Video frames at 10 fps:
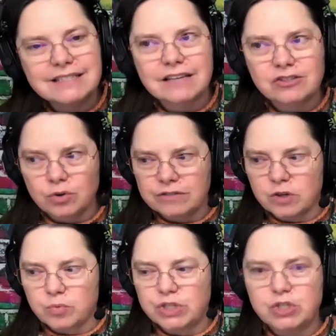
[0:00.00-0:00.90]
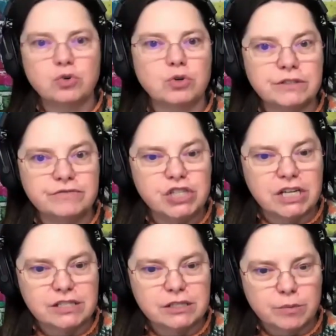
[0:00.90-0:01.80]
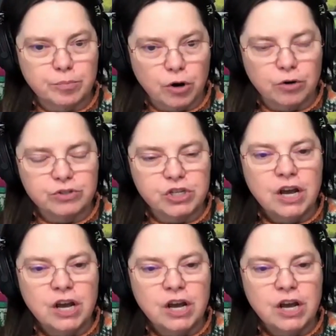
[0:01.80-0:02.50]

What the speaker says: Take sort of a restorative justice approach.